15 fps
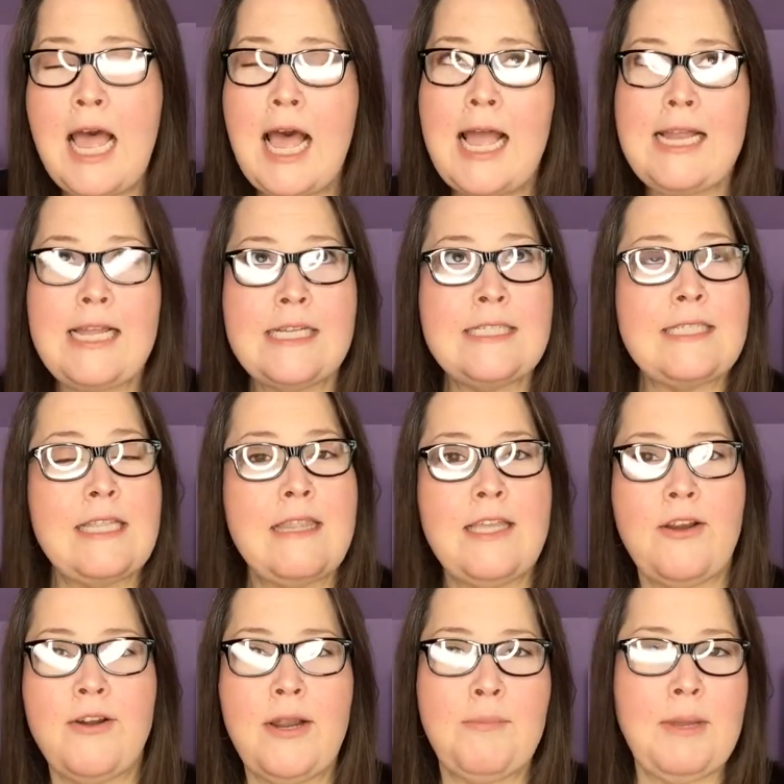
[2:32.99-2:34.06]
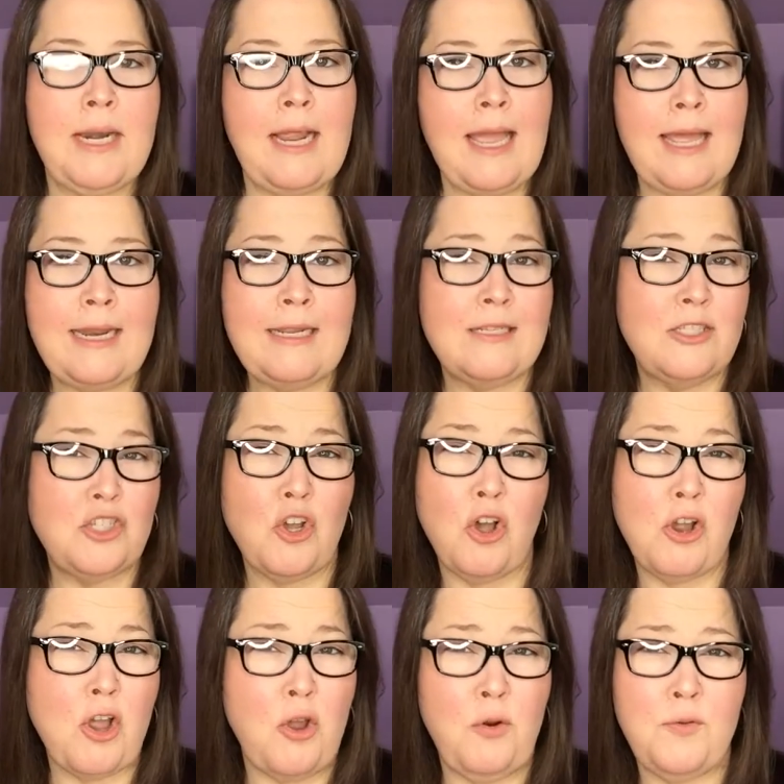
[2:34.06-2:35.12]
I guess in theory, I'm going to edit and
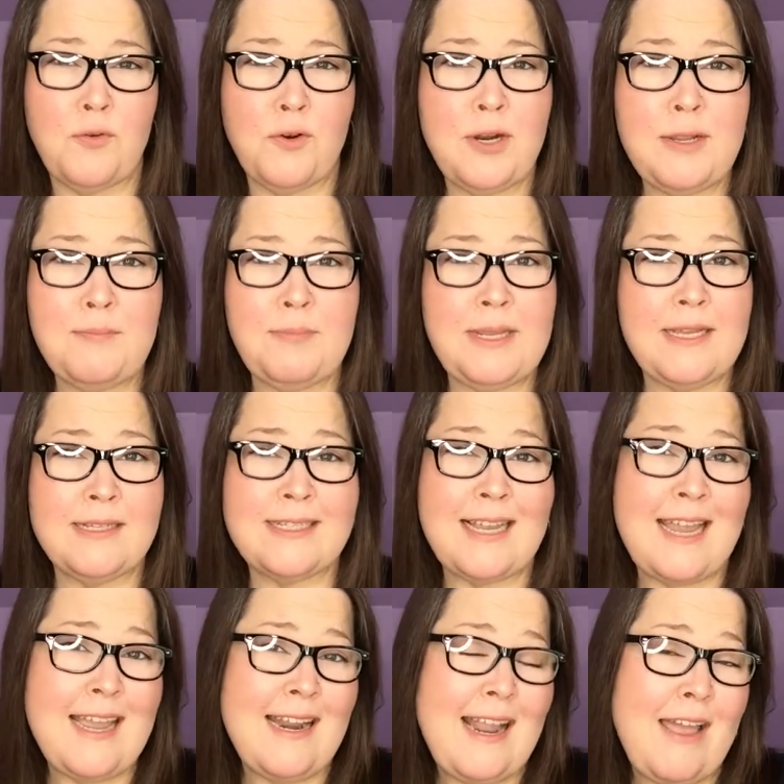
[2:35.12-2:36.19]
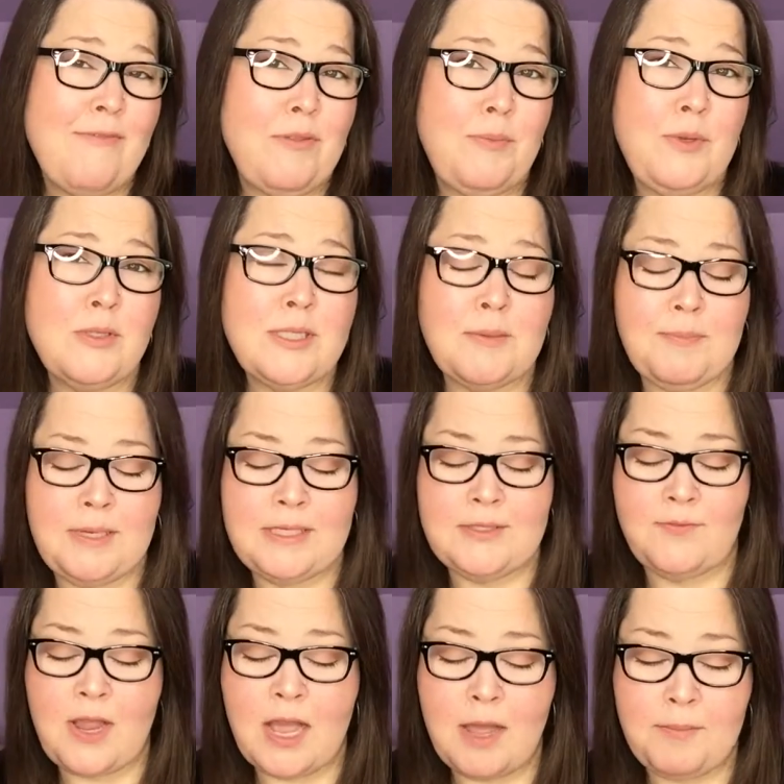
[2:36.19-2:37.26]
talk over it because I can't have the music because
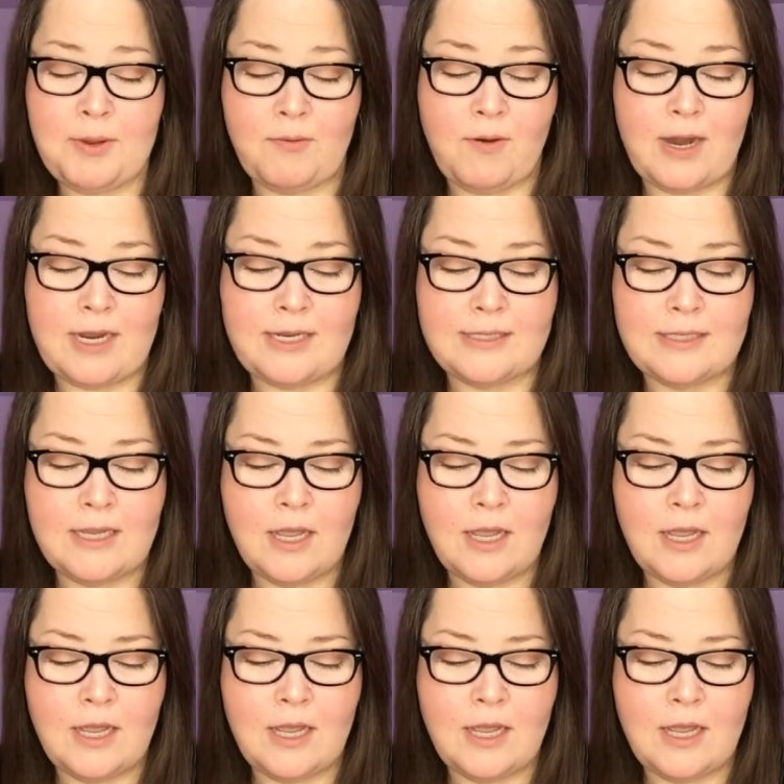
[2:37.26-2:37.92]
of copyright.